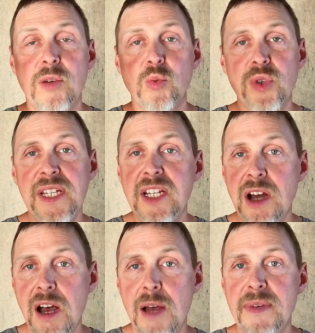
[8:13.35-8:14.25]
a really
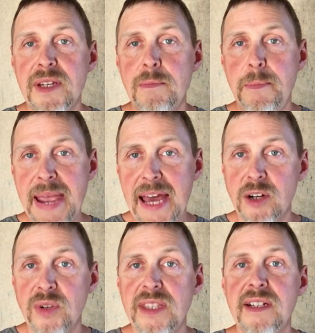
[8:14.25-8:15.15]
common
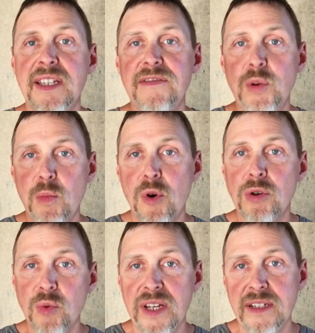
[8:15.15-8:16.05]
battery that'll give you more
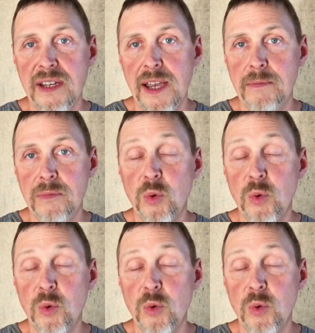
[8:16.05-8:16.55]
runtime?